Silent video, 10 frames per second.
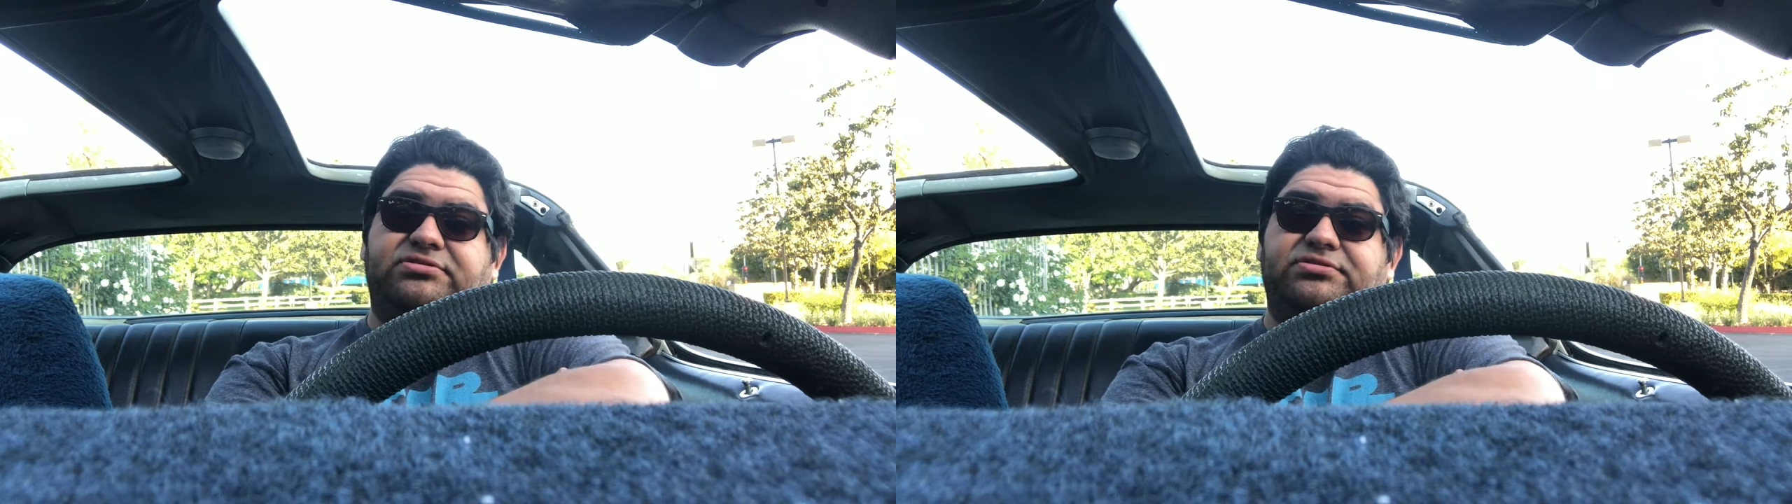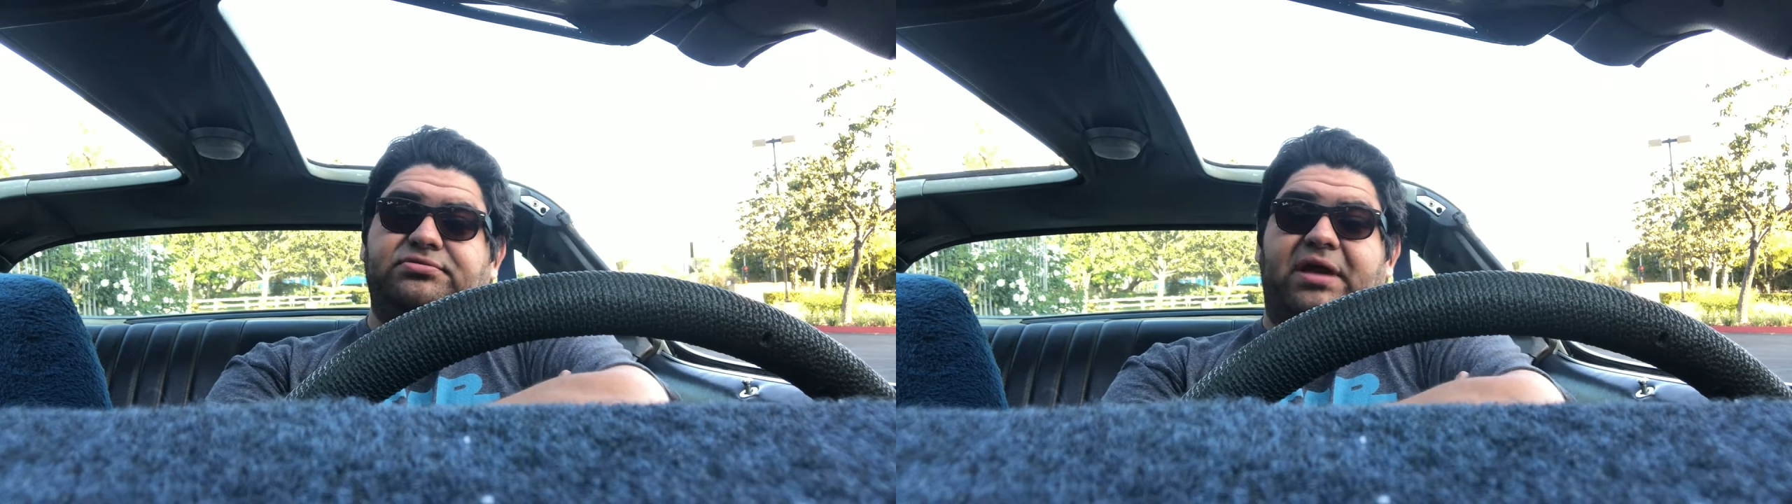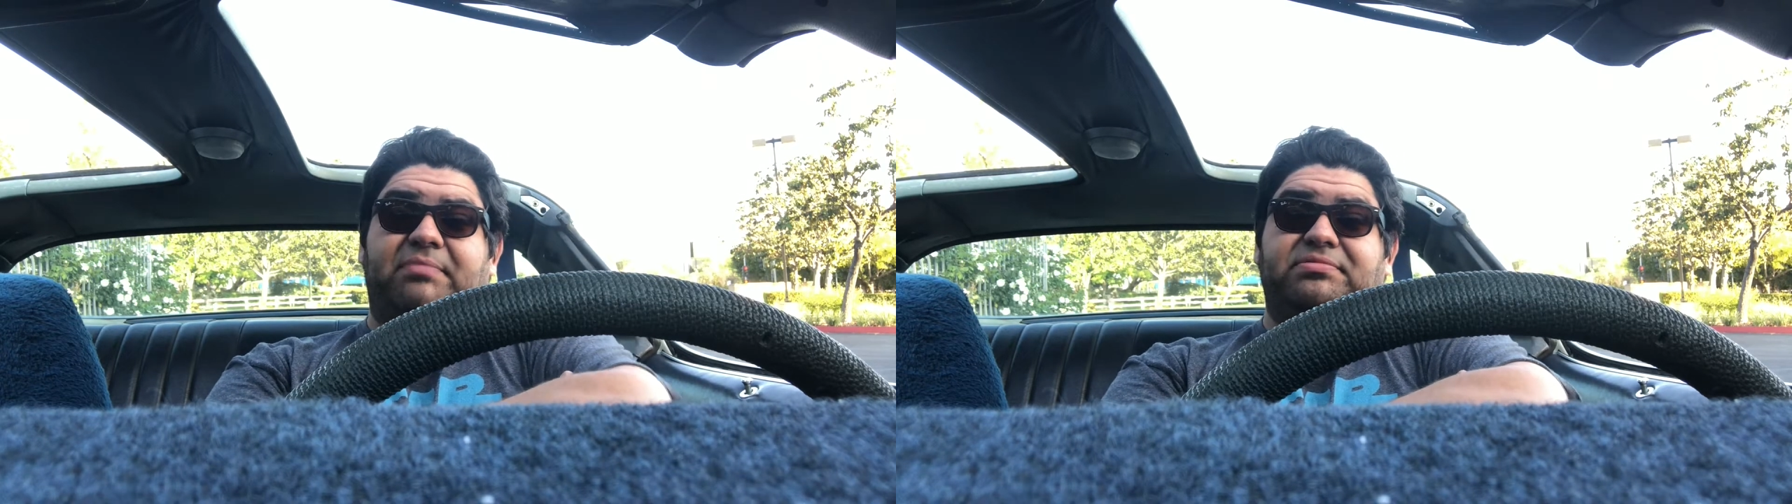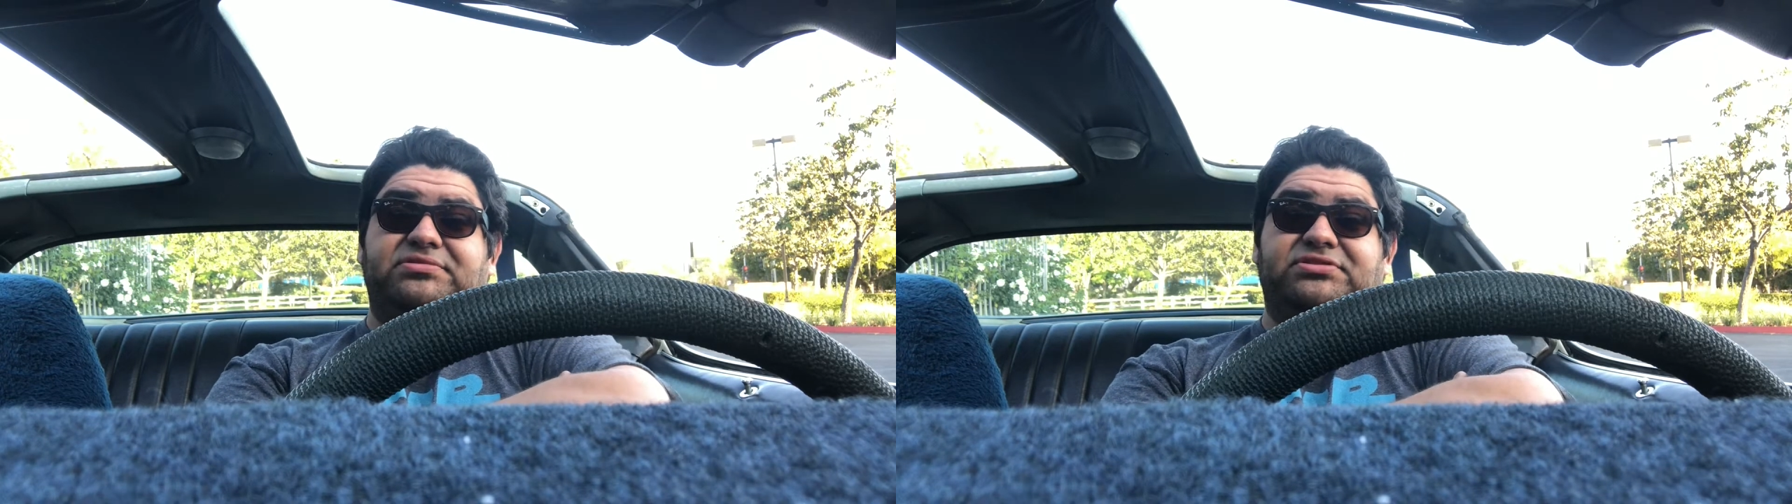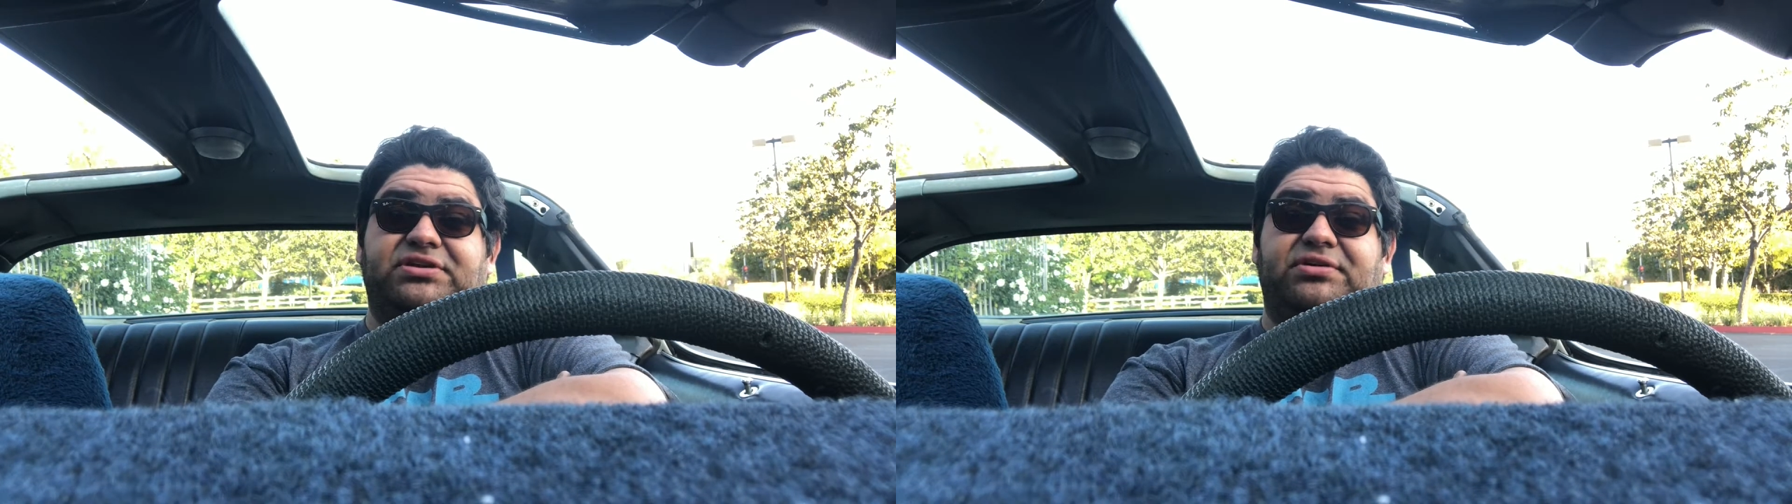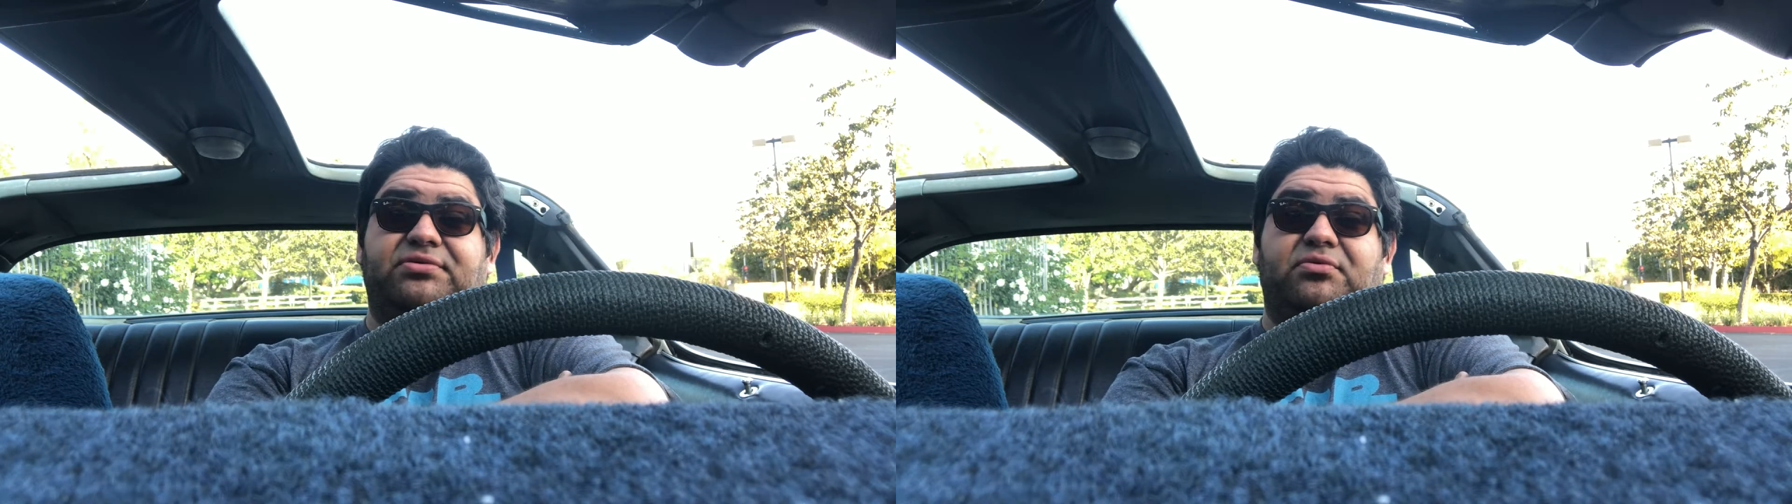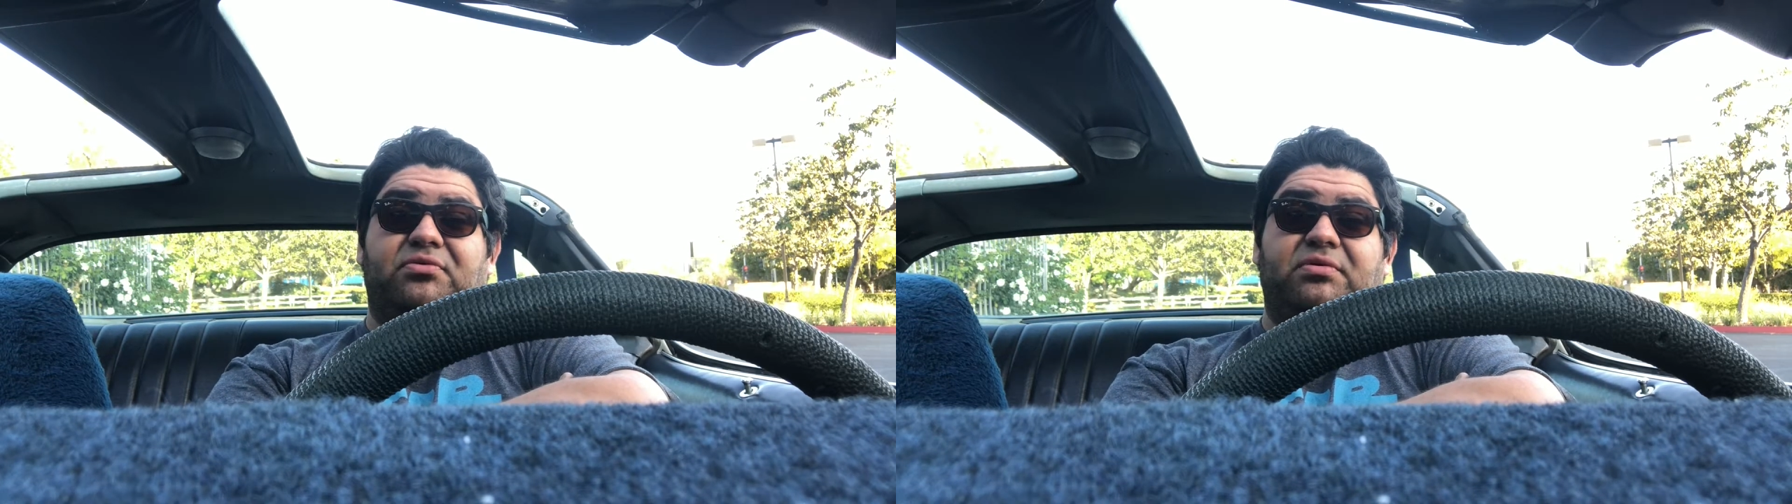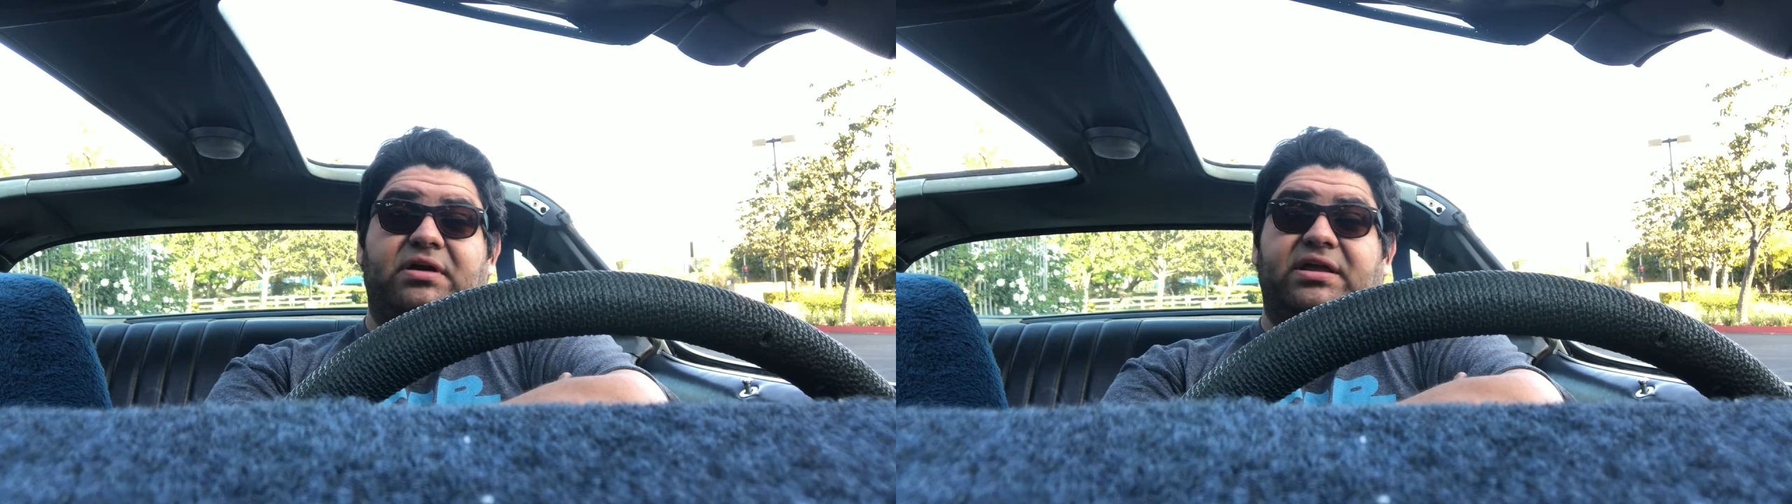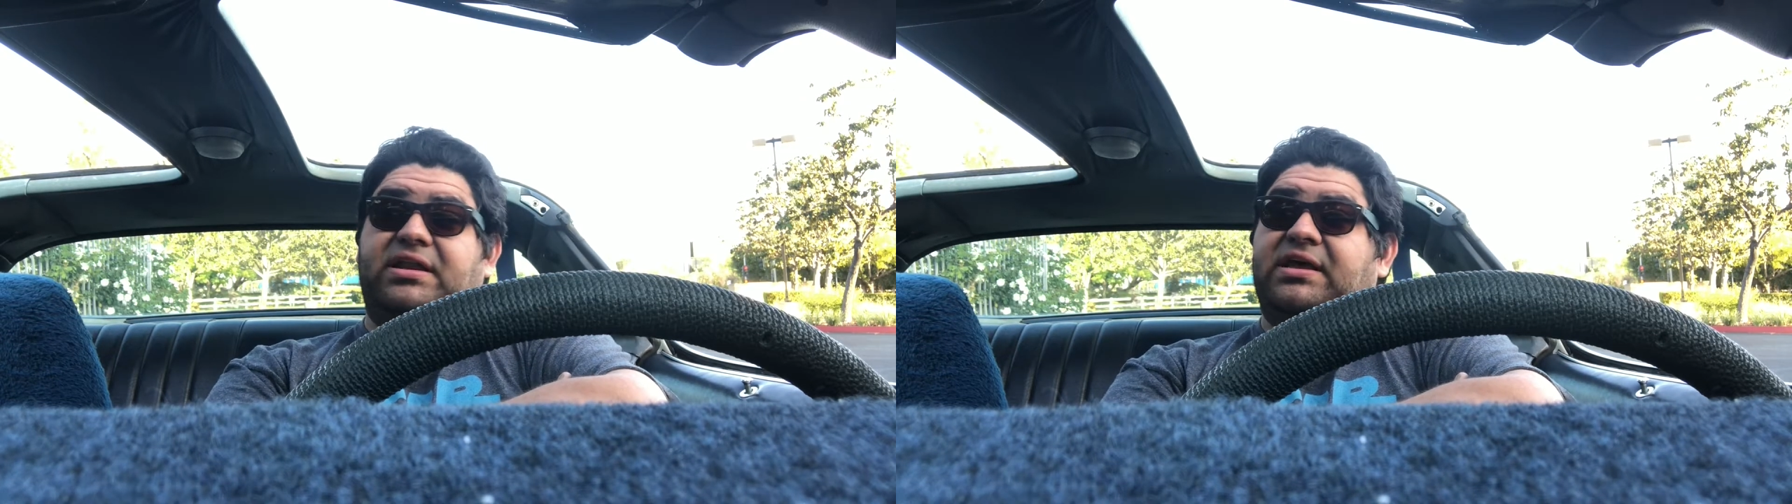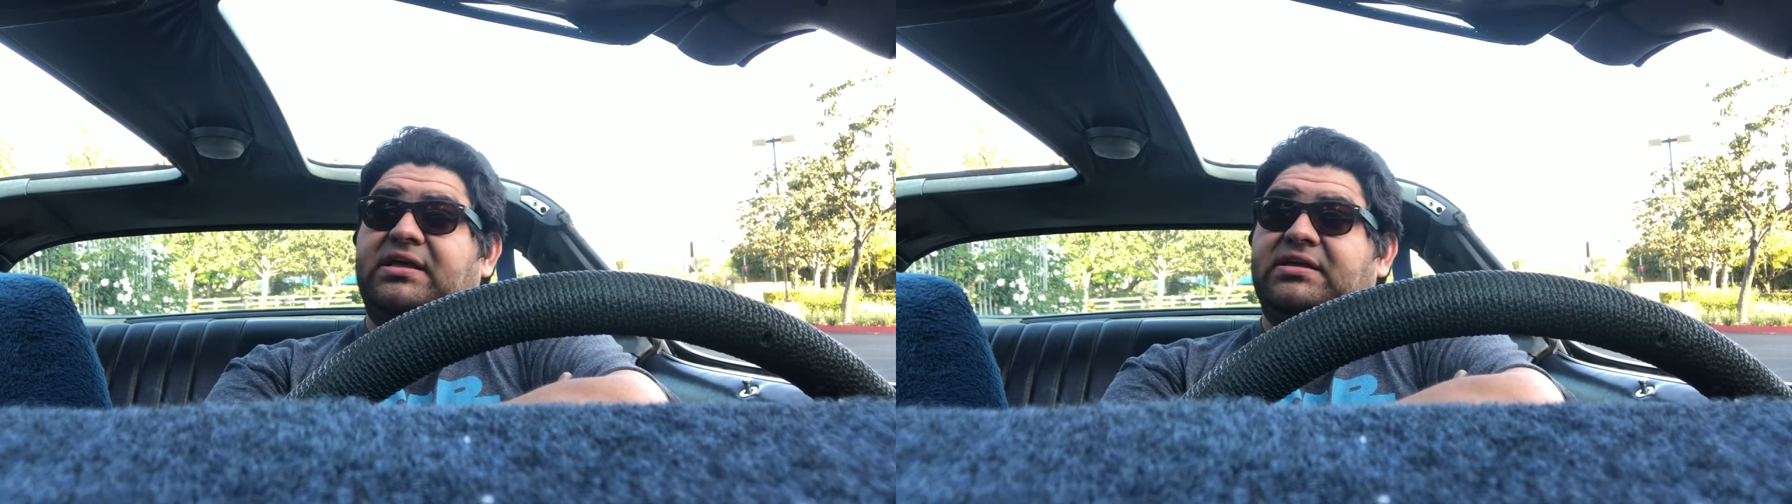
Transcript: to episode 1.